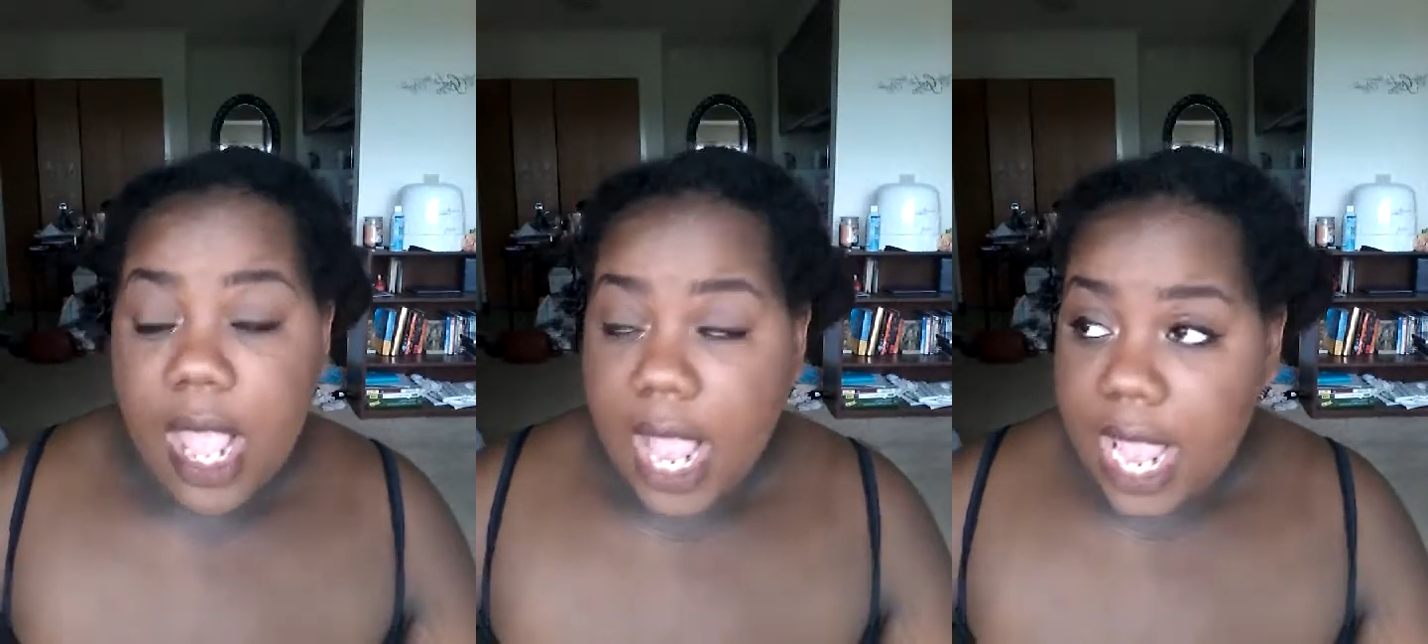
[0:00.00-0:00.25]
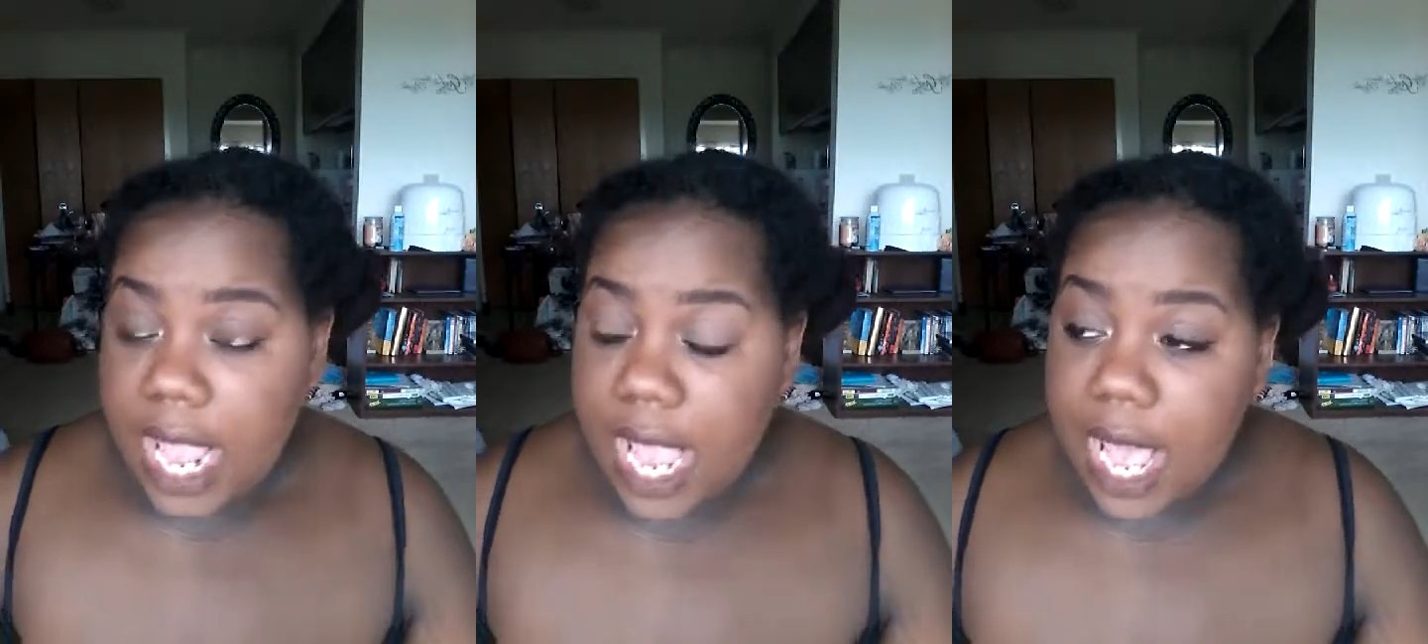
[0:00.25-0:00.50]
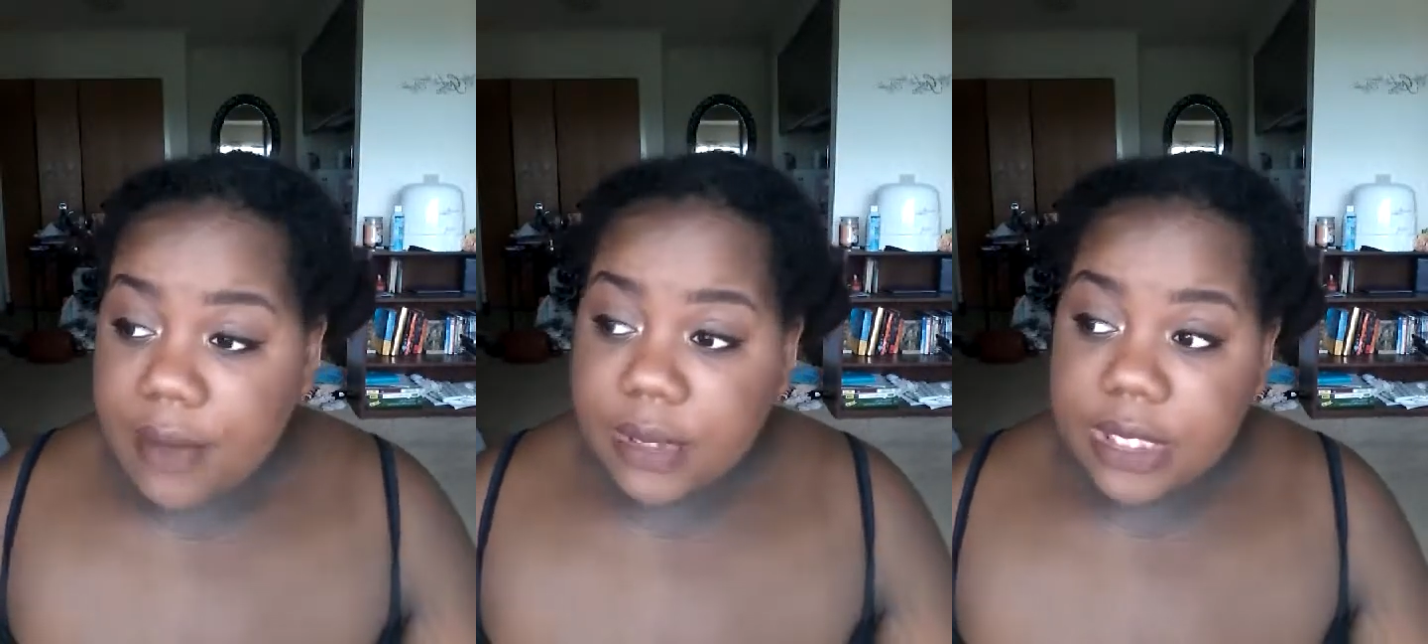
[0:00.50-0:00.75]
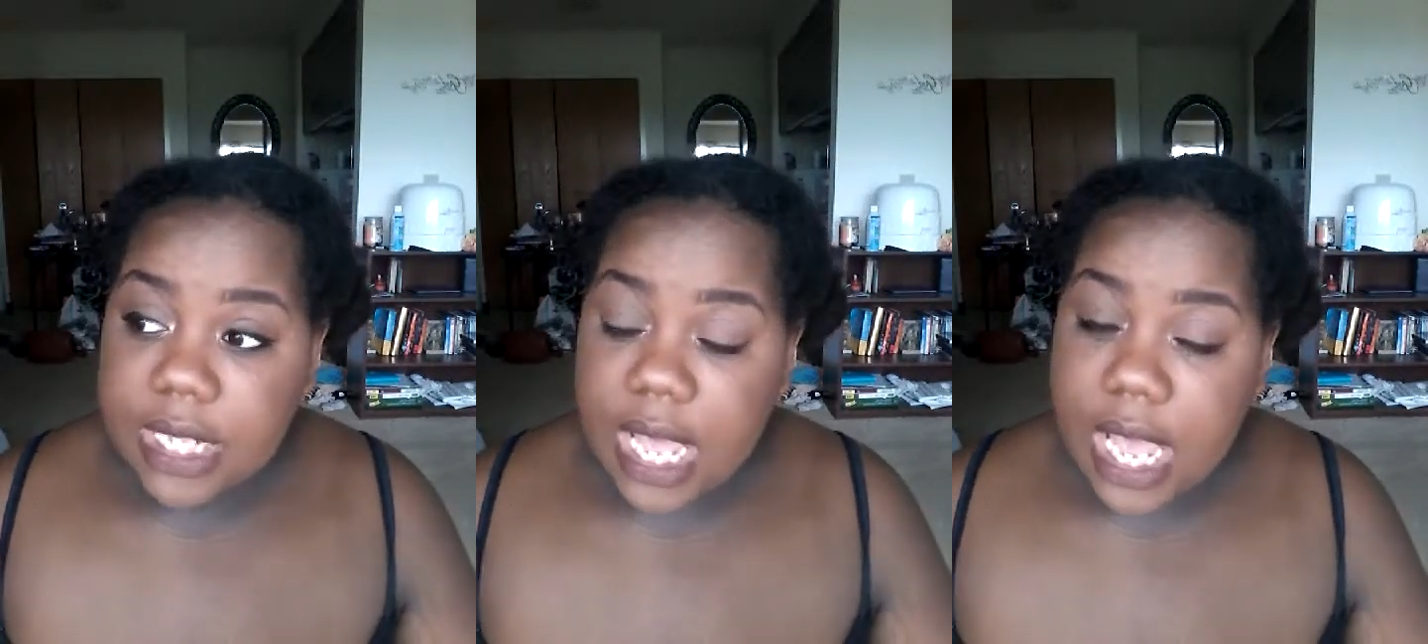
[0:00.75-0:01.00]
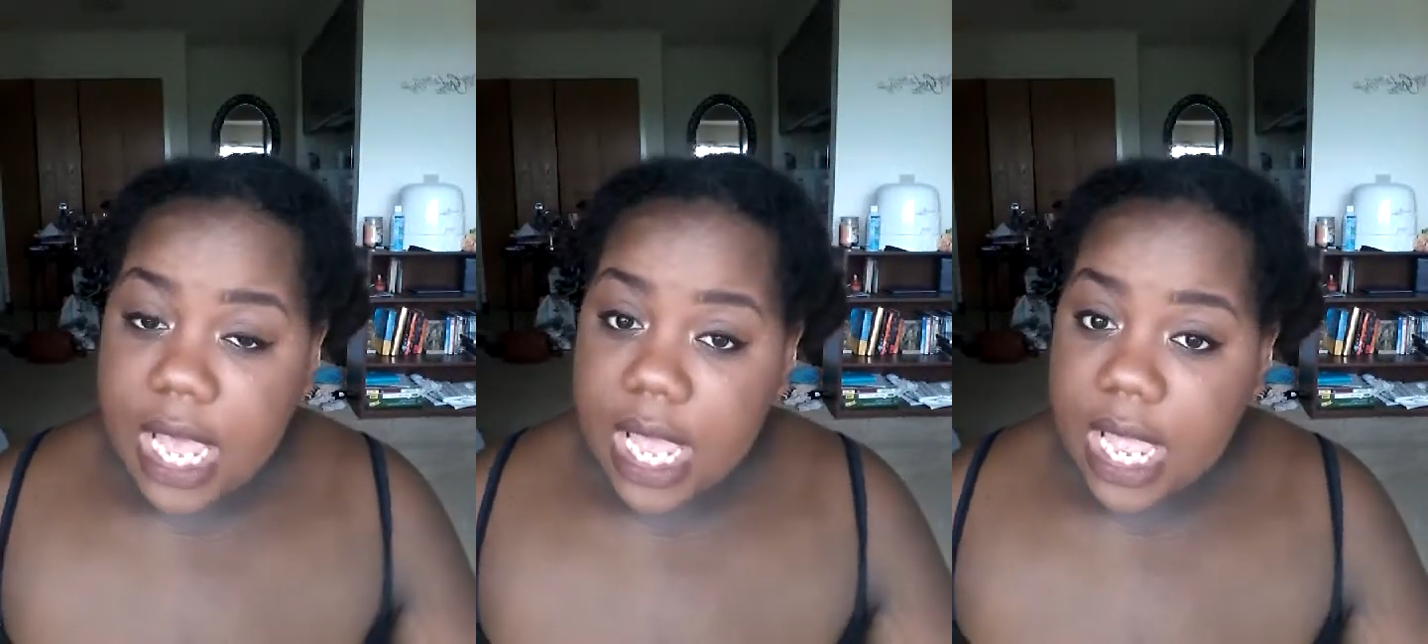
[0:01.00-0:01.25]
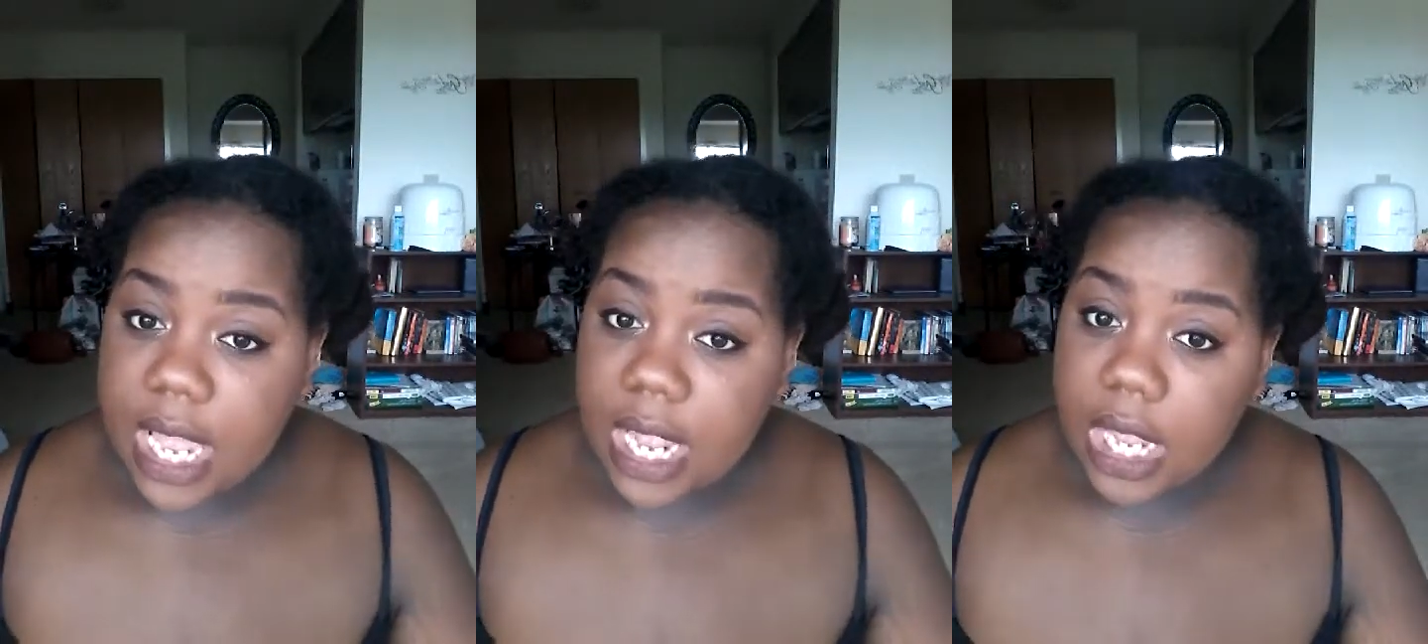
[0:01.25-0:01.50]
And I was
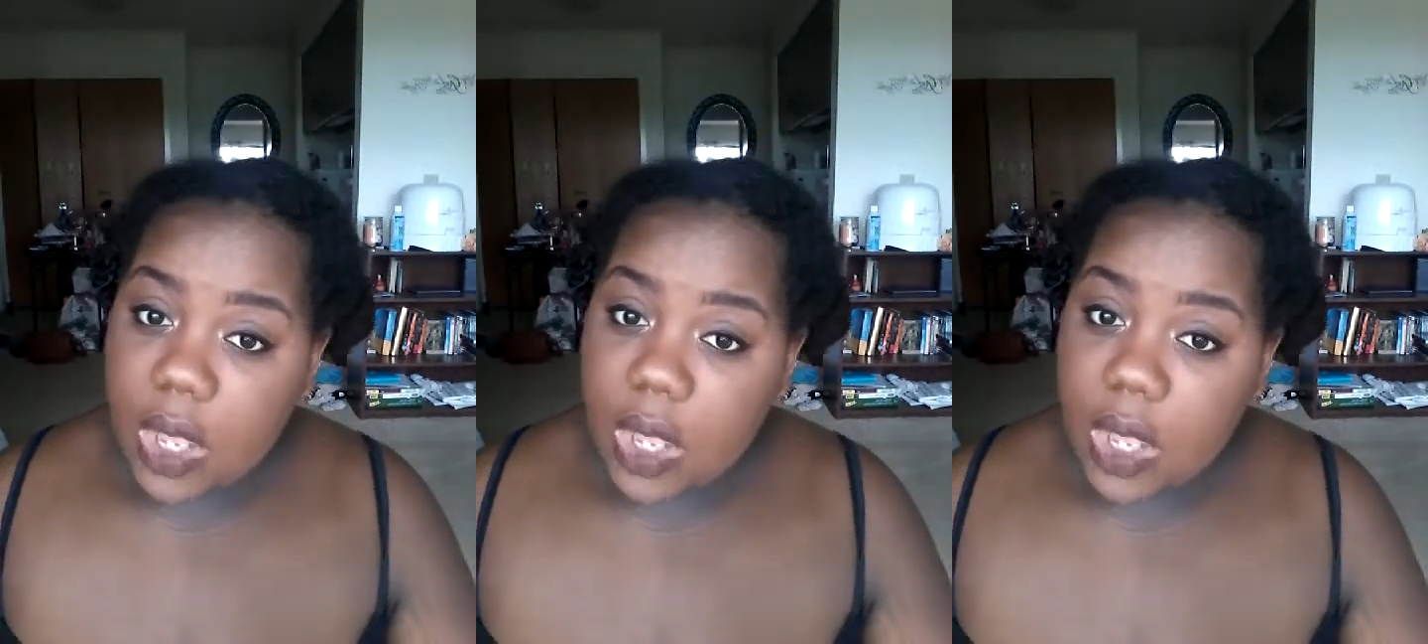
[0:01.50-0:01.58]
like,